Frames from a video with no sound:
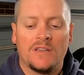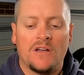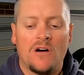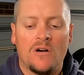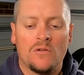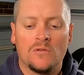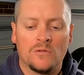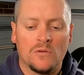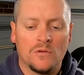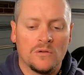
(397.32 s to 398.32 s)
the
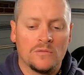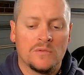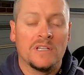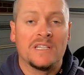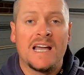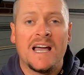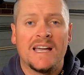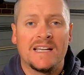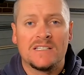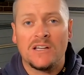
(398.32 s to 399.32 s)
hole or the
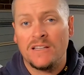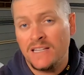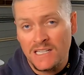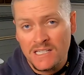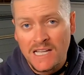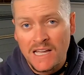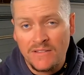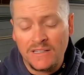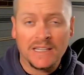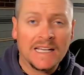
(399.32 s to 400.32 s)
tag, so then you're
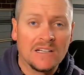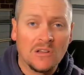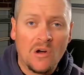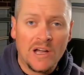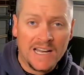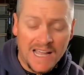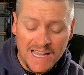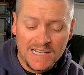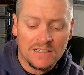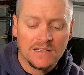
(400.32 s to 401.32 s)
saving leader line
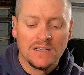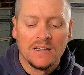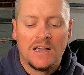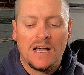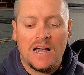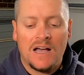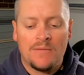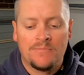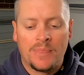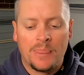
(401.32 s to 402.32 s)
and
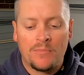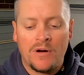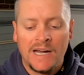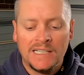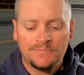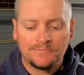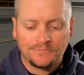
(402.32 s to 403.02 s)
braid.